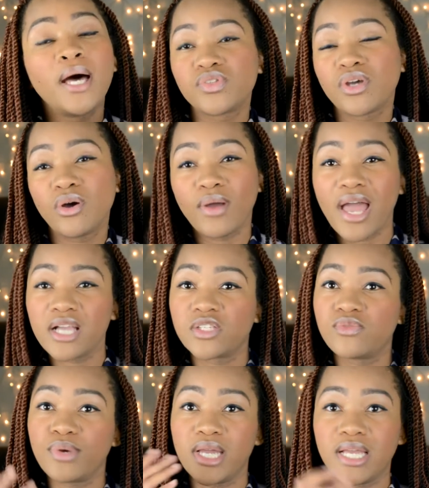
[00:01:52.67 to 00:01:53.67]
so
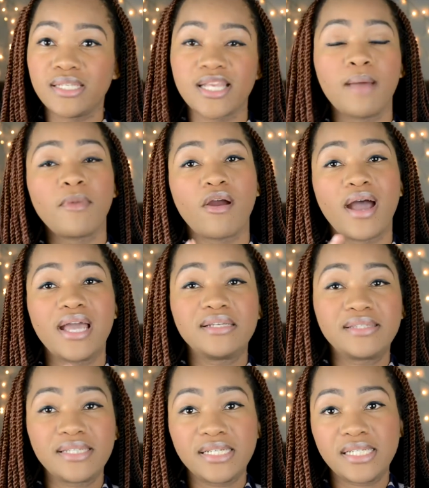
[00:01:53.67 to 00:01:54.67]
x-rays, M R Is,
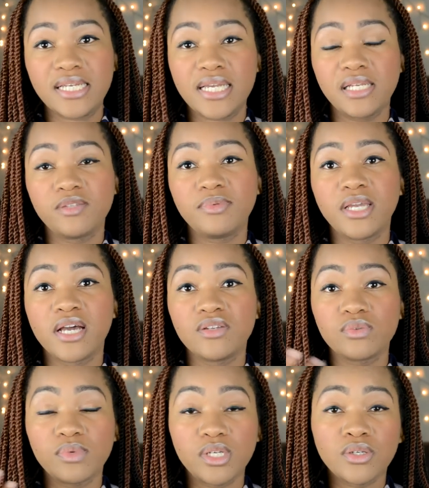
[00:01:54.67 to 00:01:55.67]
C Ts,
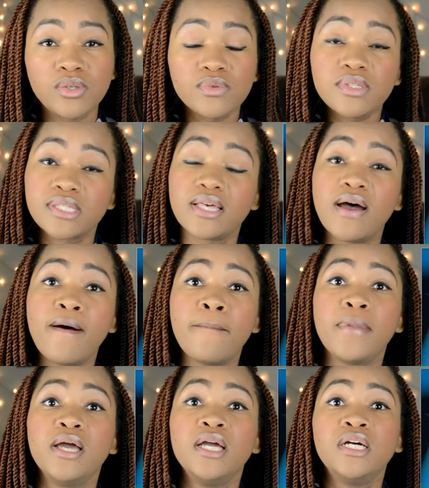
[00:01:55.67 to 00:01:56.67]
because we use them